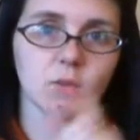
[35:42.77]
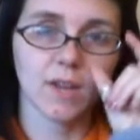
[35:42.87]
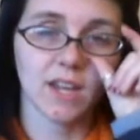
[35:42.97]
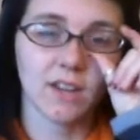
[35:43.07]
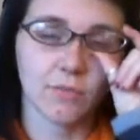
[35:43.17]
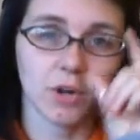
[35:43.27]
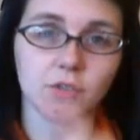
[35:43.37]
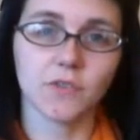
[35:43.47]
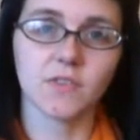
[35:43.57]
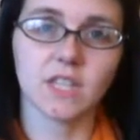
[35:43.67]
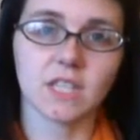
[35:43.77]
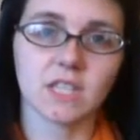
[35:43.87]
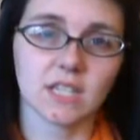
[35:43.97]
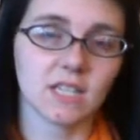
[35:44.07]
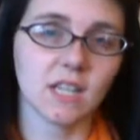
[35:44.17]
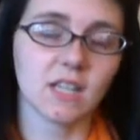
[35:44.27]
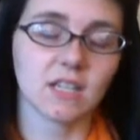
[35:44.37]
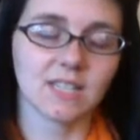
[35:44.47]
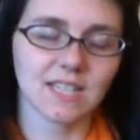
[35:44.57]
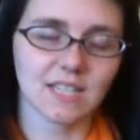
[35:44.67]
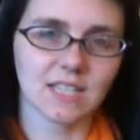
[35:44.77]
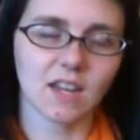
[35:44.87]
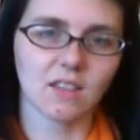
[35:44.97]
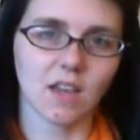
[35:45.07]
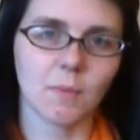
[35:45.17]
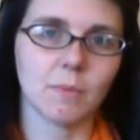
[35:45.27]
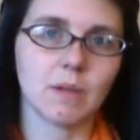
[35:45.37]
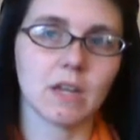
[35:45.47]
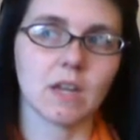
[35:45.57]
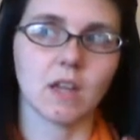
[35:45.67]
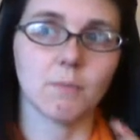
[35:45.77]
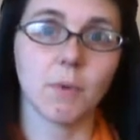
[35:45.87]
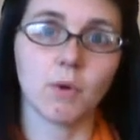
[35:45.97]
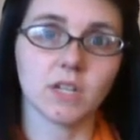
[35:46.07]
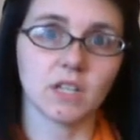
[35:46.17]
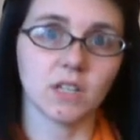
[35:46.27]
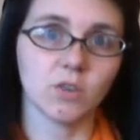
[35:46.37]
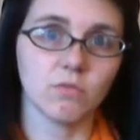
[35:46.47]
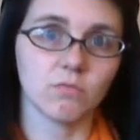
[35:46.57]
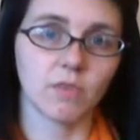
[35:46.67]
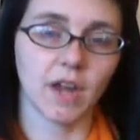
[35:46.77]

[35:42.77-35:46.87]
the weekend of March 15th and 16th, I'm going to be in Pocatello,